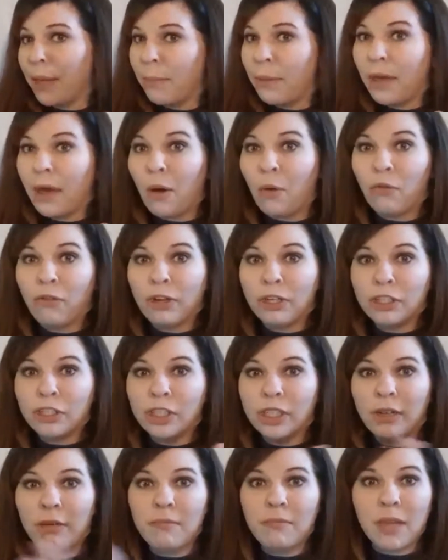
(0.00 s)
maybe I will
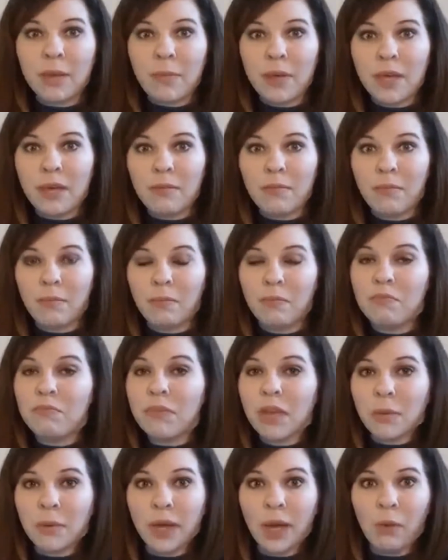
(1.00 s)
finish them, maybe
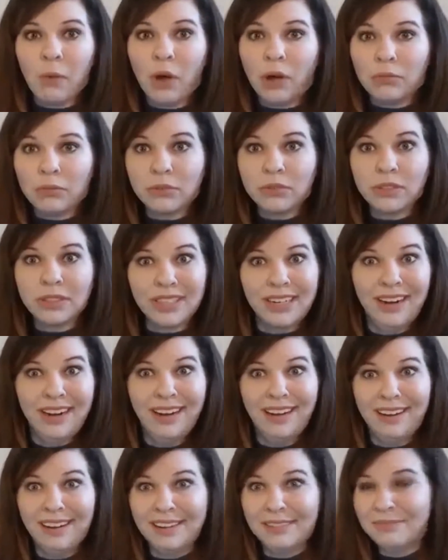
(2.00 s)
maybe I won't.
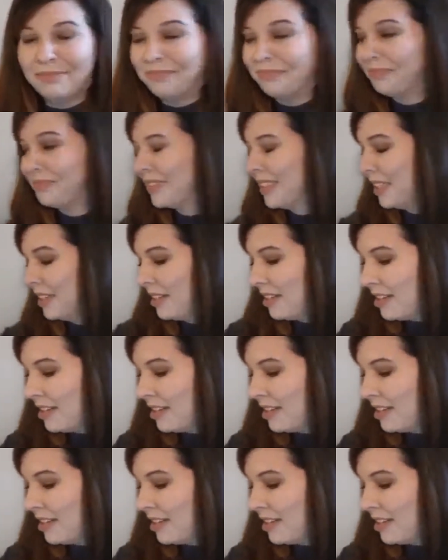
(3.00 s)
Um,